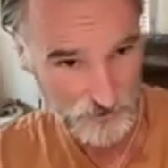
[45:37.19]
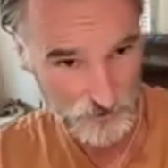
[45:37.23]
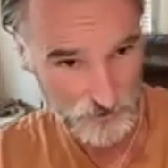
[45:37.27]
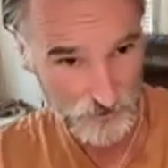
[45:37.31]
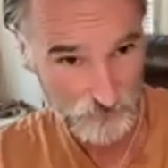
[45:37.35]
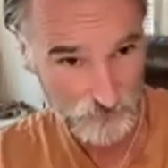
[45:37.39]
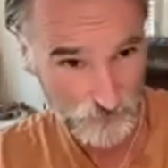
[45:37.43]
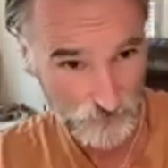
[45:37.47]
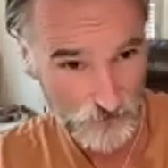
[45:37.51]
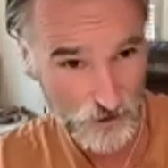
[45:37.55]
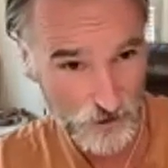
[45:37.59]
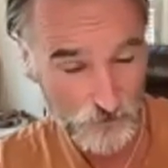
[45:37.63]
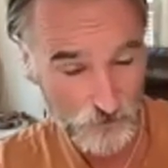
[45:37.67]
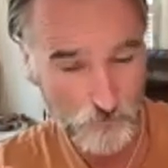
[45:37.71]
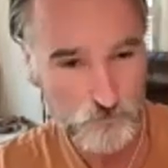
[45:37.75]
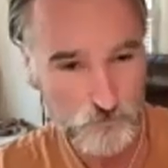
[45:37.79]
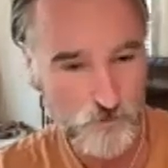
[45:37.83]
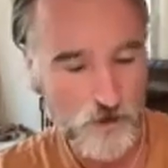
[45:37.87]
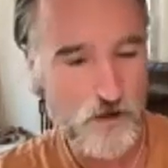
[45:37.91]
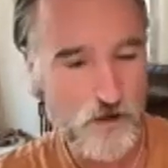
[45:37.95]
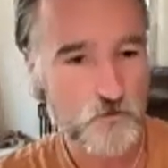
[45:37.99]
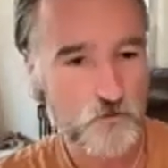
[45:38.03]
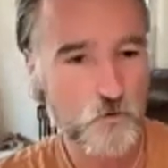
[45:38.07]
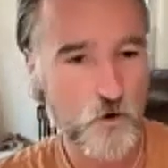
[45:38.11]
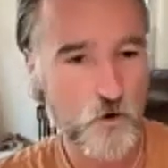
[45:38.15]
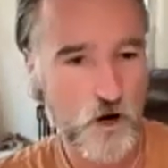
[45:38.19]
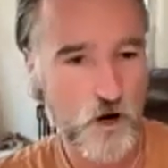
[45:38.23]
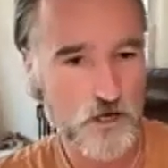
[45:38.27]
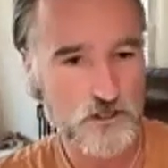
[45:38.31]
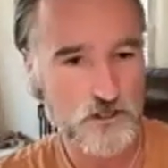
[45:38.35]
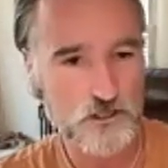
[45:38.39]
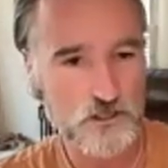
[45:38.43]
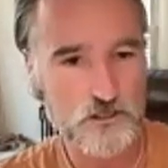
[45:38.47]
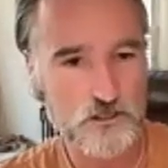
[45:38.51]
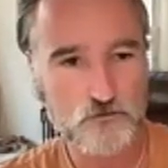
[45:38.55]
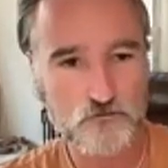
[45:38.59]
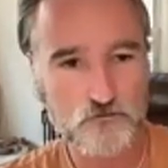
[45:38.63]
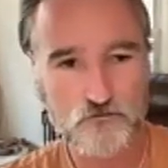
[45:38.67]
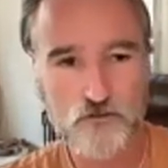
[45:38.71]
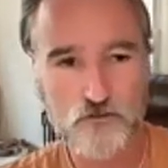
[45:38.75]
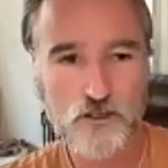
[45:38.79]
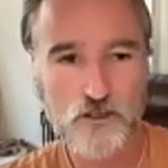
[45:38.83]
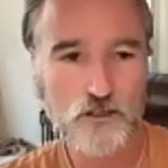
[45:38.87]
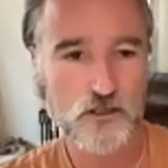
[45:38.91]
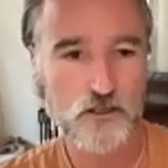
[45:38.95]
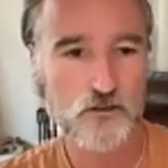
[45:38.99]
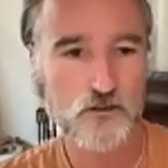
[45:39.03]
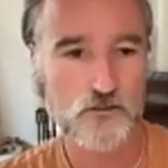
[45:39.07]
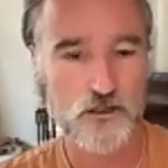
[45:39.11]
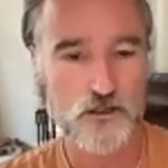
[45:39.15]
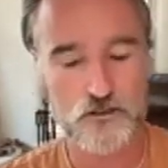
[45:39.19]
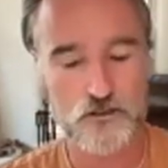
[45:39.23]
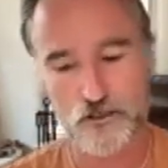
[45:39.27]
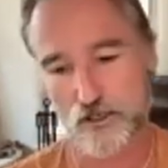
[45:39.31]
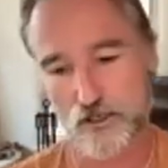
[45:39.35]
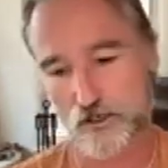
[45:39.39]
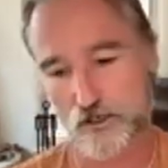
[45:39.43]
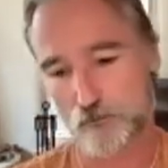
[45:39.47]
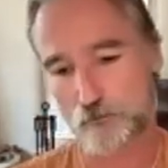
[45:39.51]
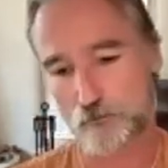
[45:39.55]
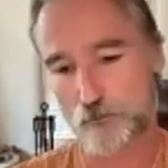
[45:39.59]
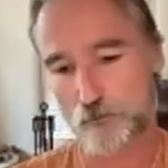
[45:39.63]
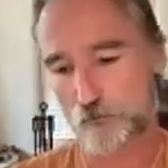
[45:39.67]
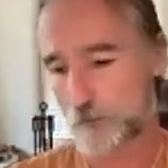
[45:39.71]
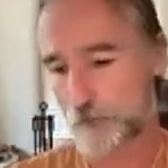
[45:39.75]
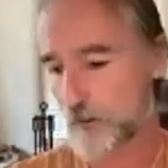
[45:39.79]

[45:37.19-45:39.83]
if not brainwashed, into thinking that you got to